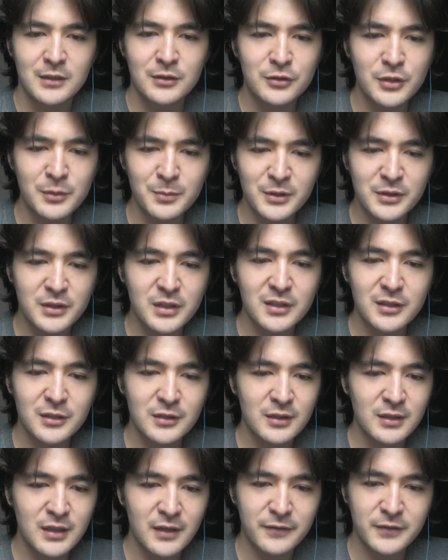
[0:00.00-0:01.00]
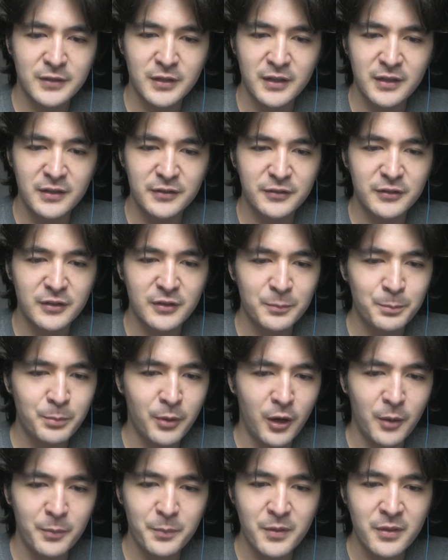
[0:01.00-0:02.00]
Dimitri left his
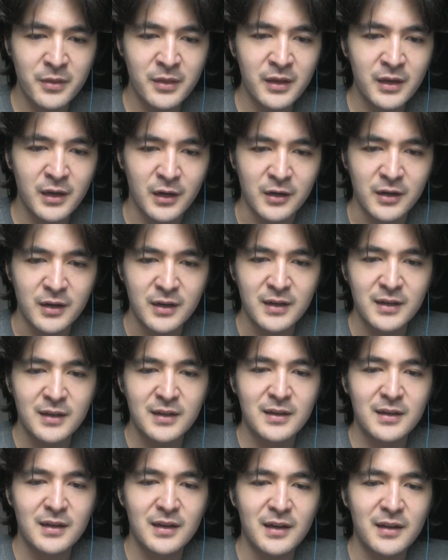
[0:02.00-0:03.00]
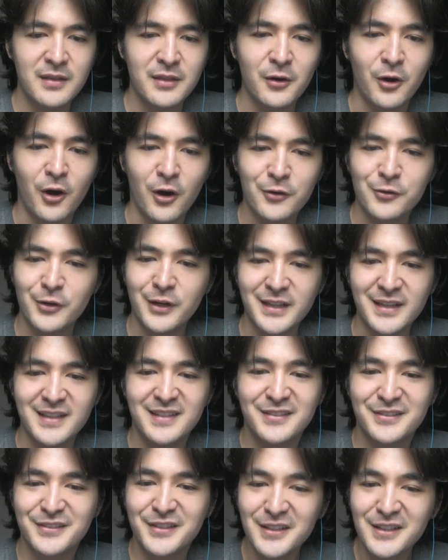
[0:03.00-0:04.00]
bomb there, and the Hog Rider
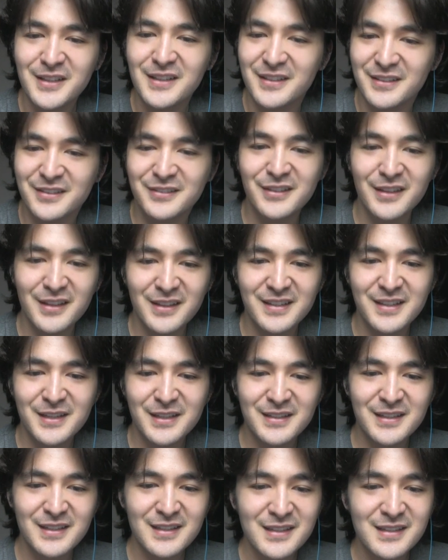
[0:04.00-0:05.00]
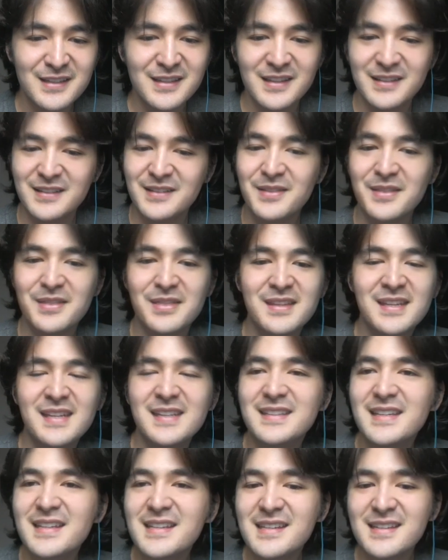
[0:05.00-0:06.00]
still he
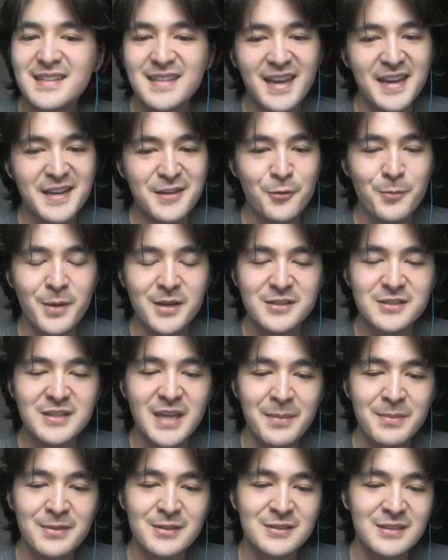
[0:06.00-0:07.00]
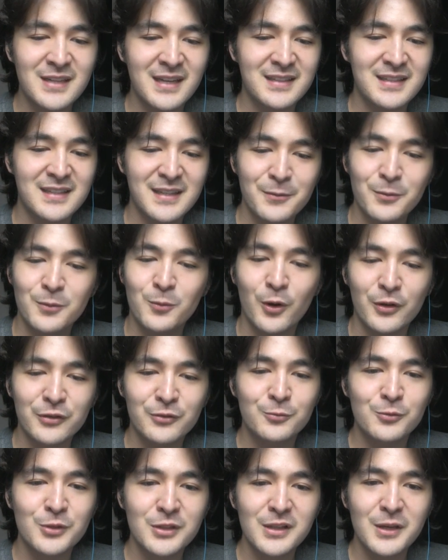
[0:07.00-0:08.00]
didn't take too much damage yet. He was
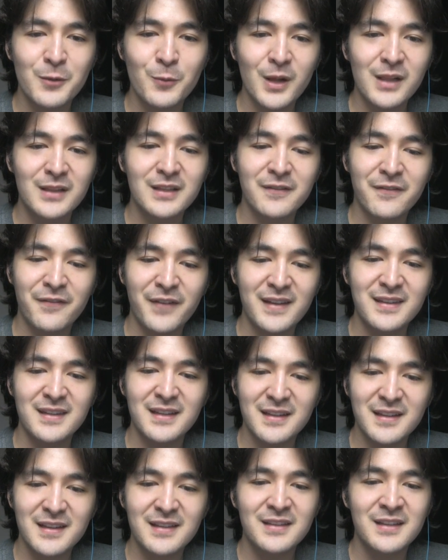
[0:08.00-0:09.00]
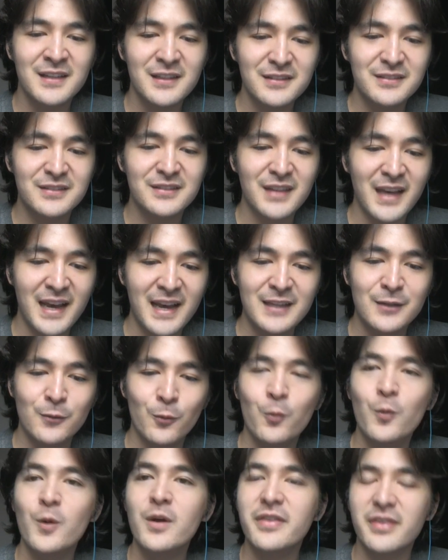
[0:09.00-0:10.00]
really well defending his side
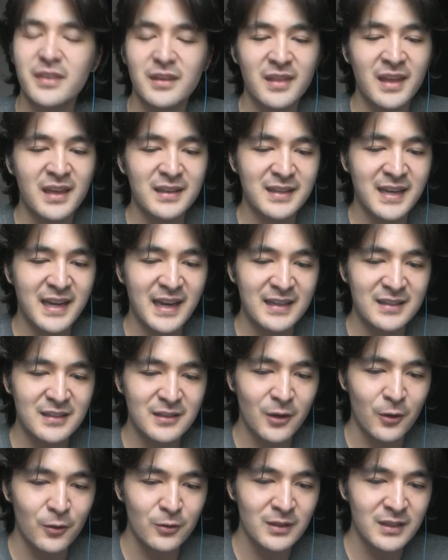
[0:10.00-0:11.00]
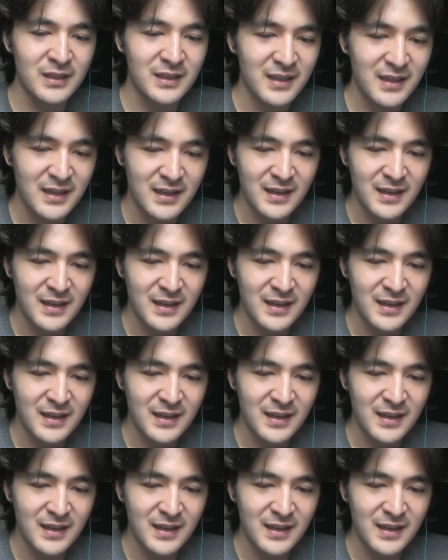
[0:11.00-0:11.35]
with that cannon only,